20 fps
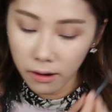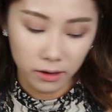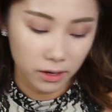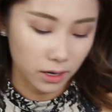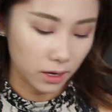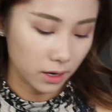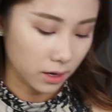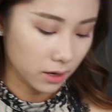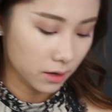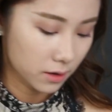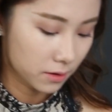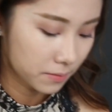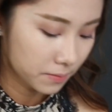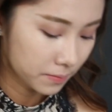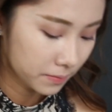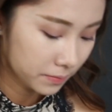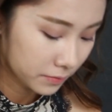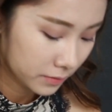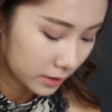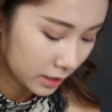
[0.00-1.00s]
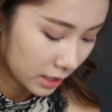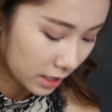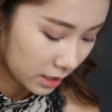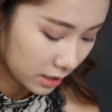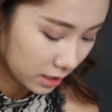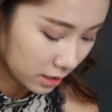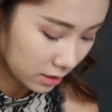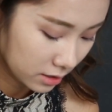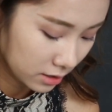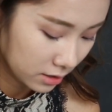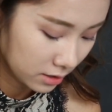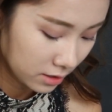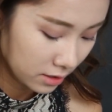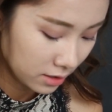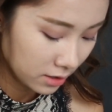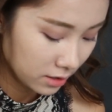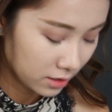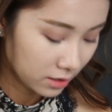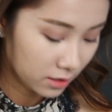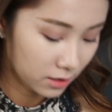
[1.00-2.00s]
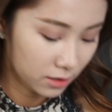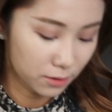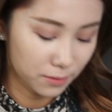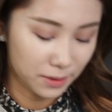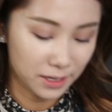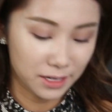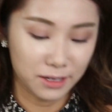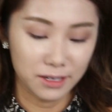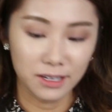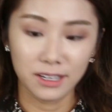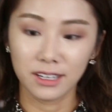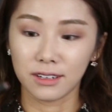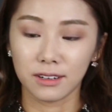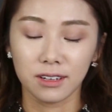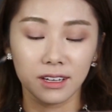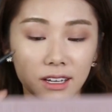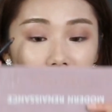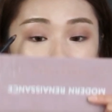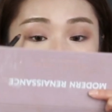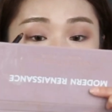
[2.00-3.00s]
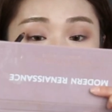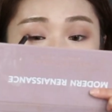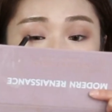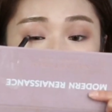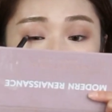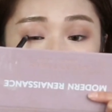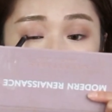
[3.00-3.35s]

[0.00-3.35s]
Okay, eyeliner. Oh my god, okay.